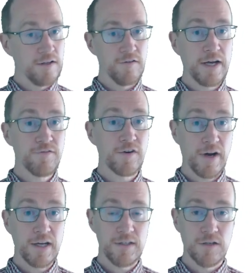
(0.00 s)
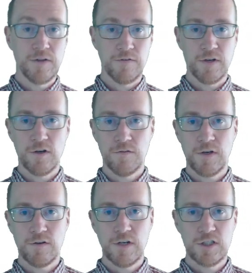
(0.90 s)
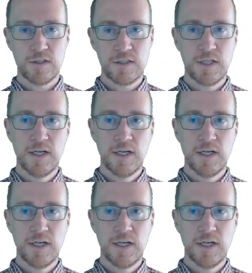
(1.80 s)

a wide variety of different configurations.